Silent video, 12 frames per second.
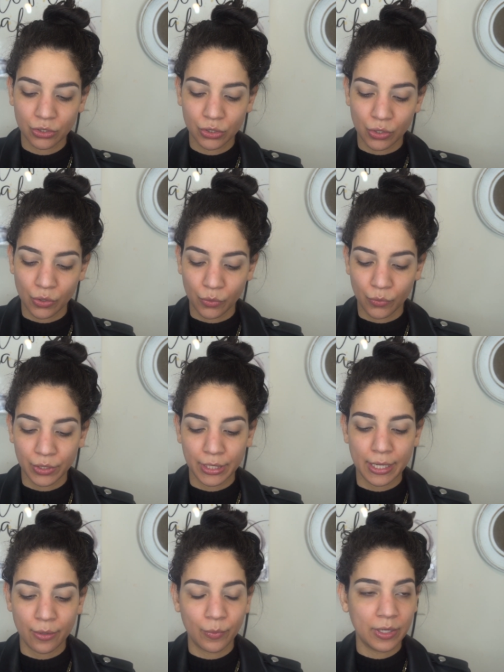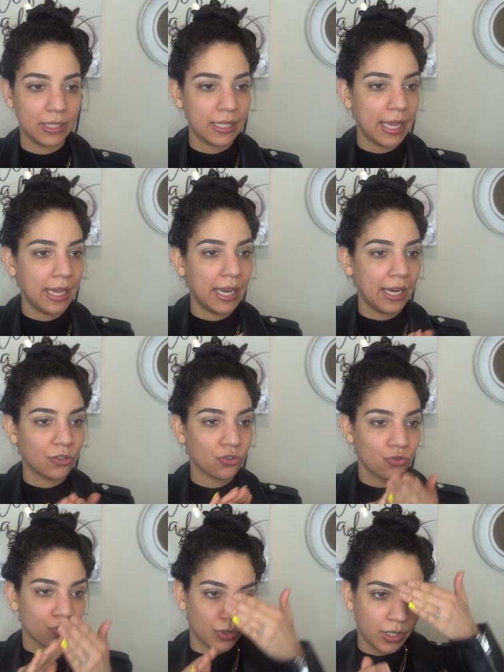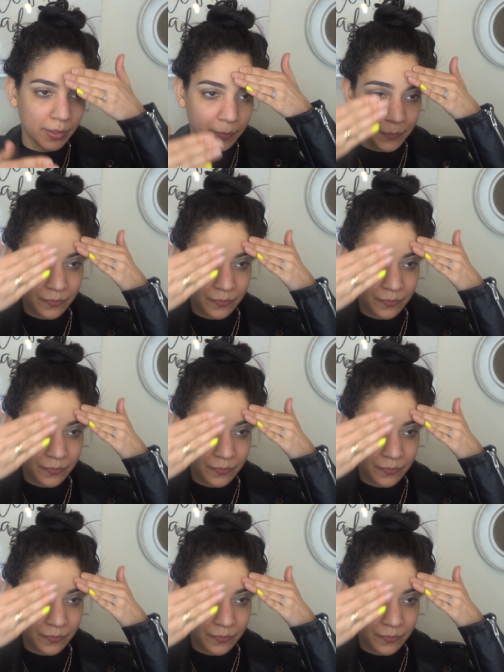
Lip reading: so yeah, we need that extra